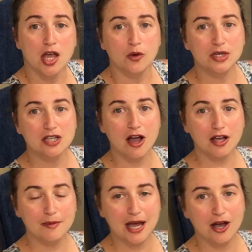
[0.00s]
we talk
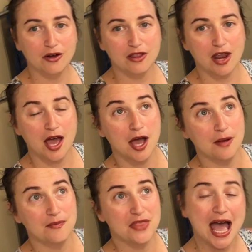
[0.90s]
about
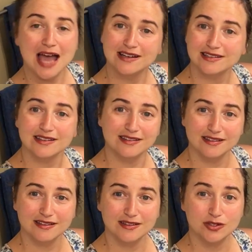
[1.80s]
that
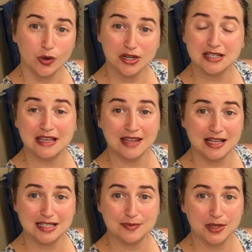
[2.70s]
source and
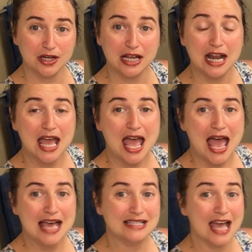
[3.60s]
that spirit
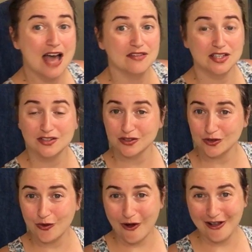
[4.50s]
as having
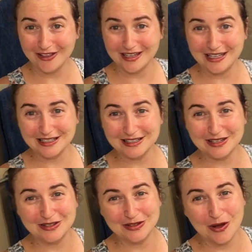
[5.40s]
certain qualities.
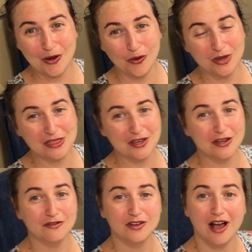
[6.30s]
So we think
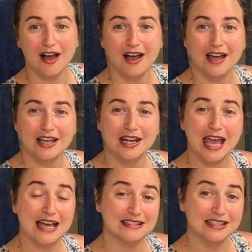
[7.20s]
of God
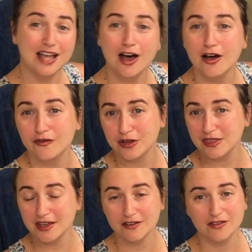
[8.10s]
as love, we
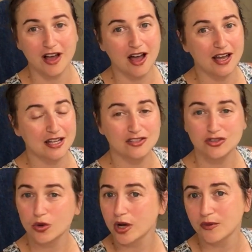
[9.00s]
think of God as
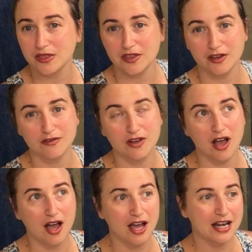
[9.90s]
joy, we think of
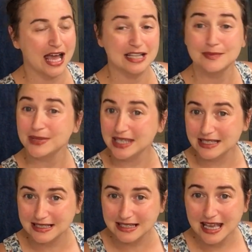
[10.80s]
God as
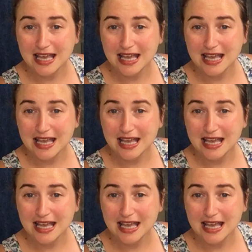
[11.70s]
peace.